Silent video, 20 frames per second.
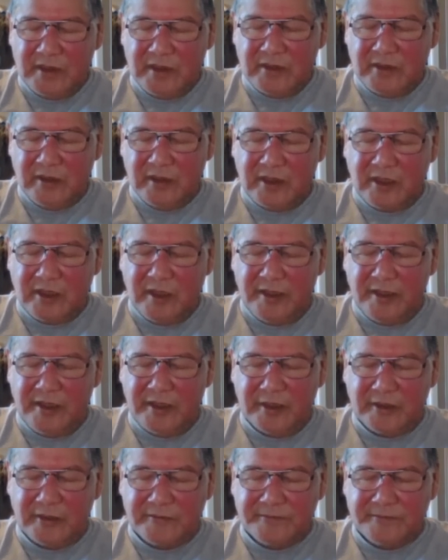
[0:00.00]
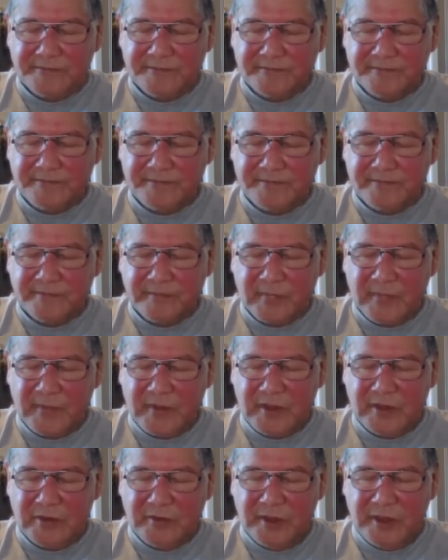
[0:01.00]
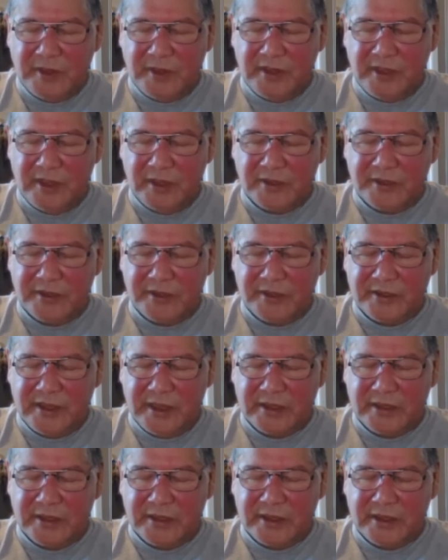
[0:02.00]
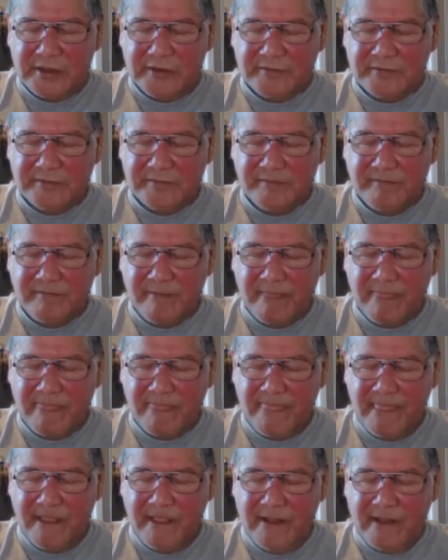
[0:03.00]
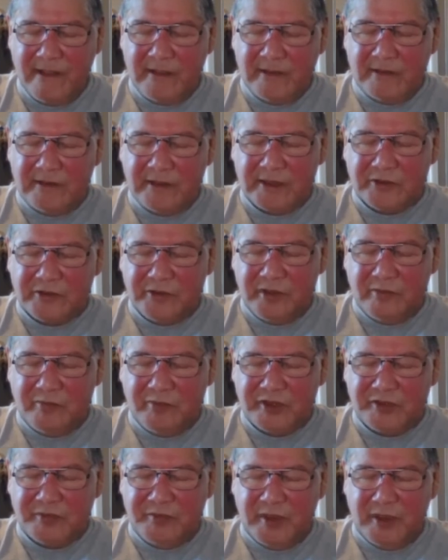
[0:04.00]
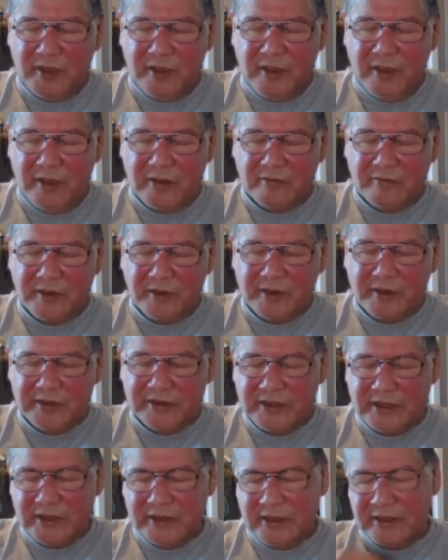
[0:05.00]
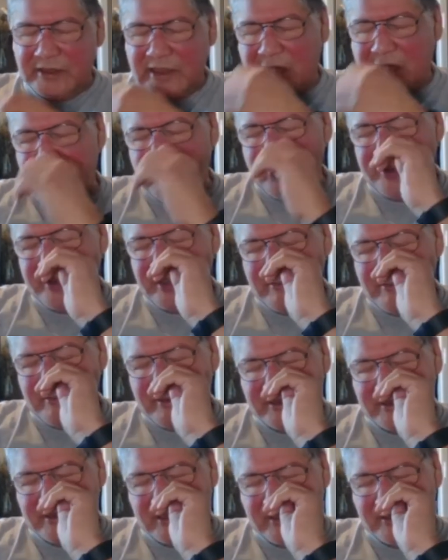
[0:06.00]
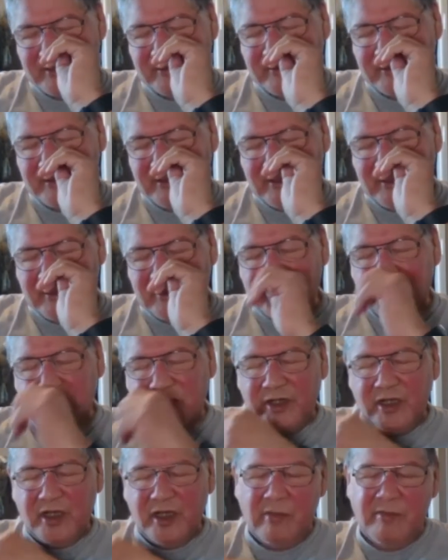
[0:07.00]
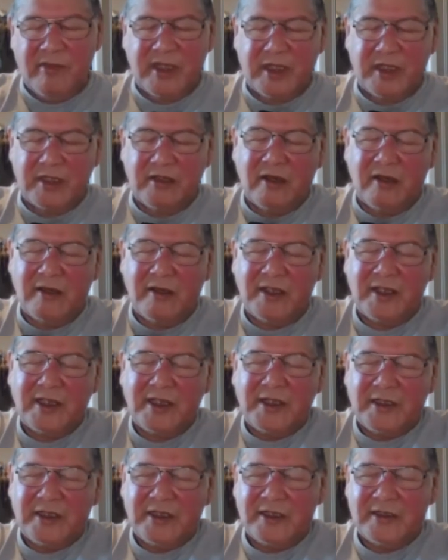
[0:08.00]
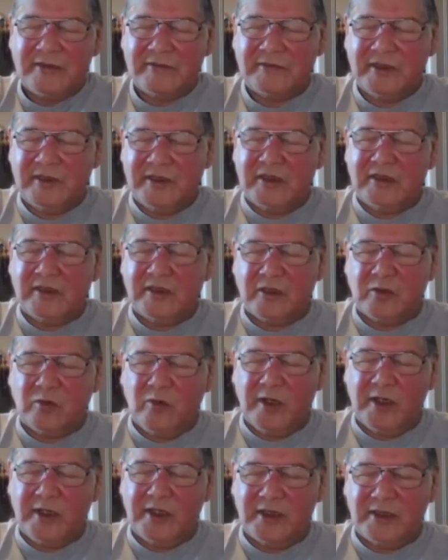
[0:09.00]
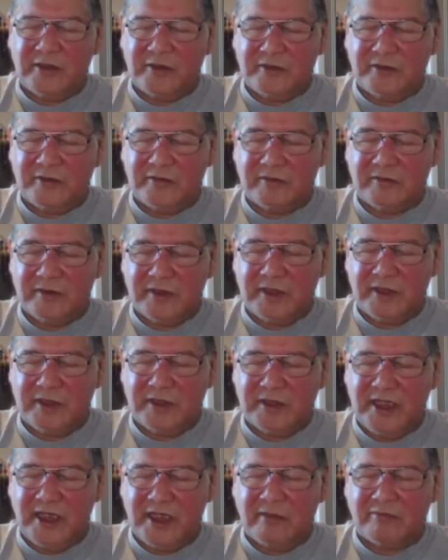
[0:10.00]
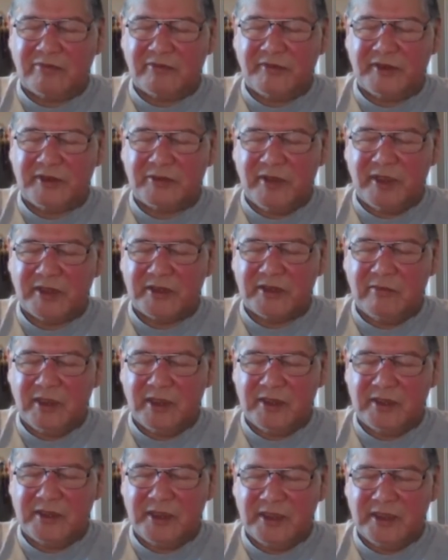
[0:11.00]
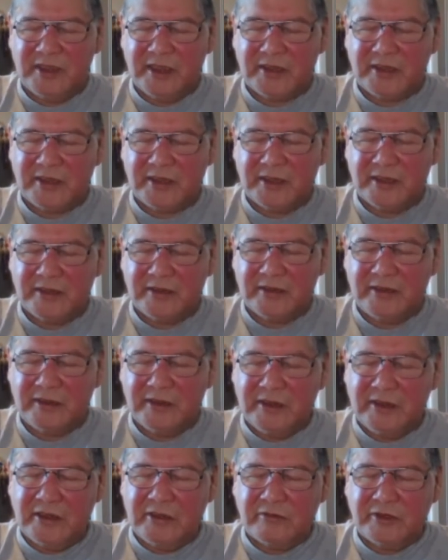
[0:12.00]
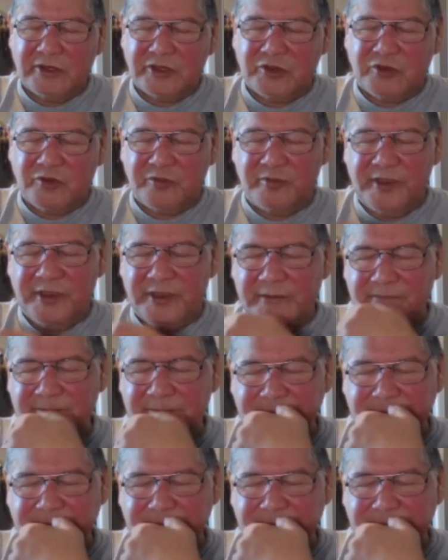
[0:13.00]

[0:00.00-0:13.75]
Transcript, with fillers: Don Cardinal was one of the elders that uh, that sort of pushed me along because uh, at that point I was uh, sort of humming and hawing and uh, not wanting to take up the responsibility that was shown me.